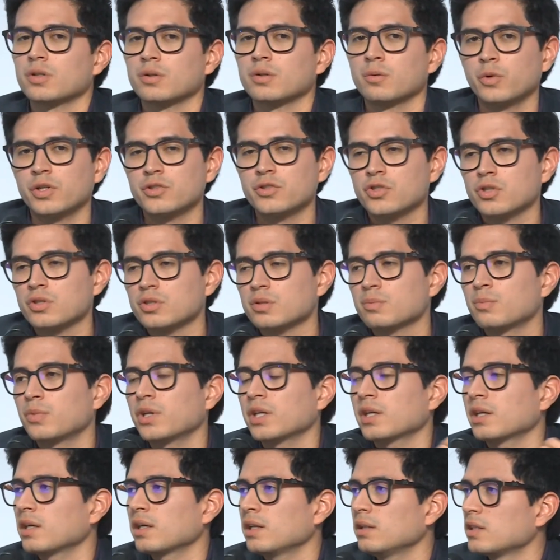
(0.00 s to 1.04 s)
we're just
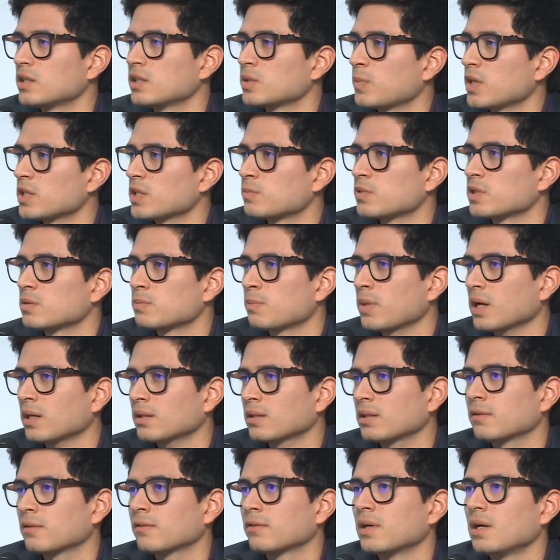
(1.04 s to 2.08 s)
bringing in the space
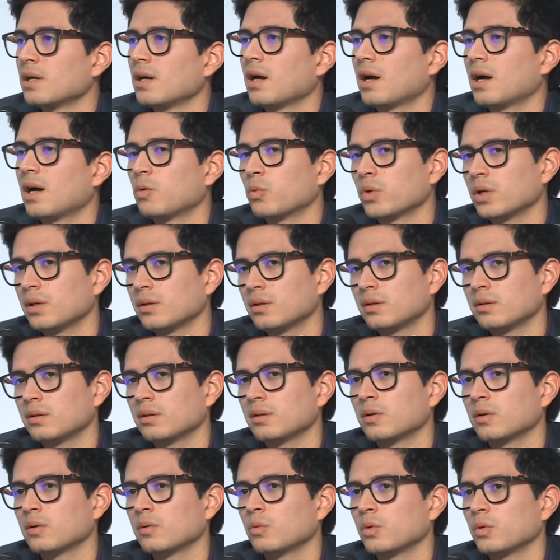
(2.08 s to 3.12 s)
perspective, and
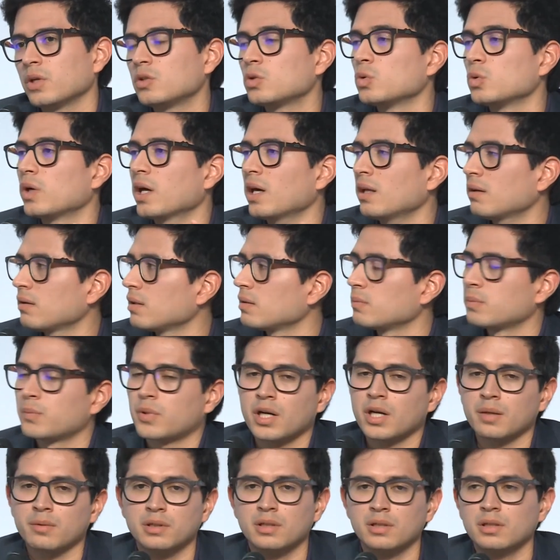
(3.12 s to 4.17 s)
we together,
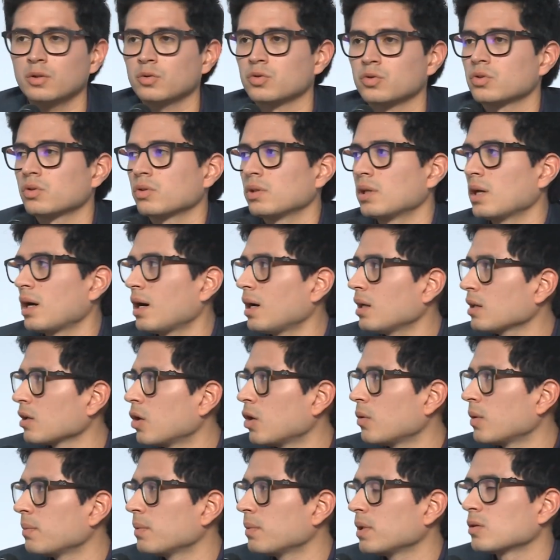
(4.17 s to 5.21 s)
private industry and
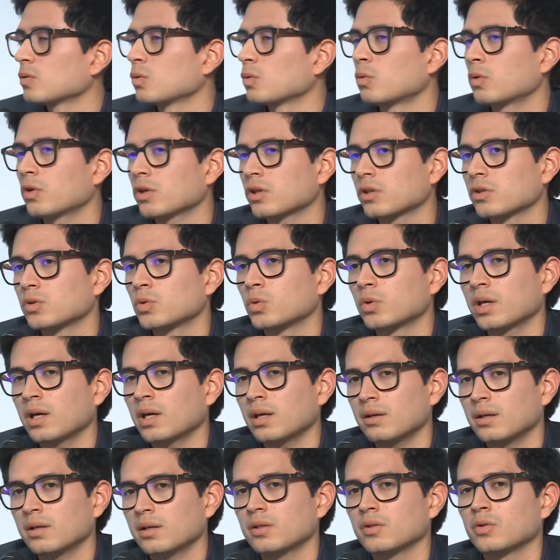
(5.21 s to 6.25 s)
government, work
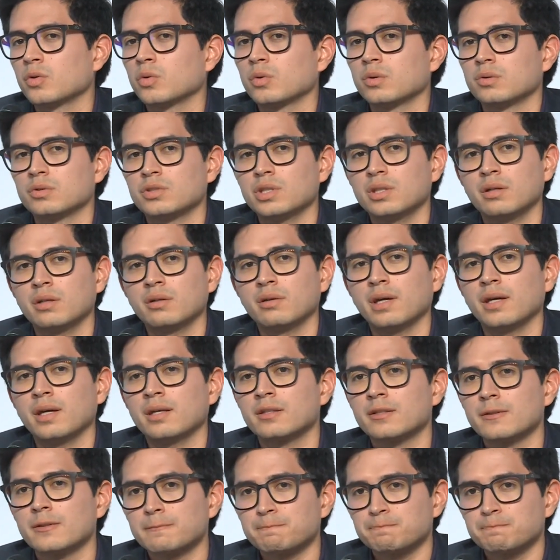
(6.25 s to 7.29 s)
together to generate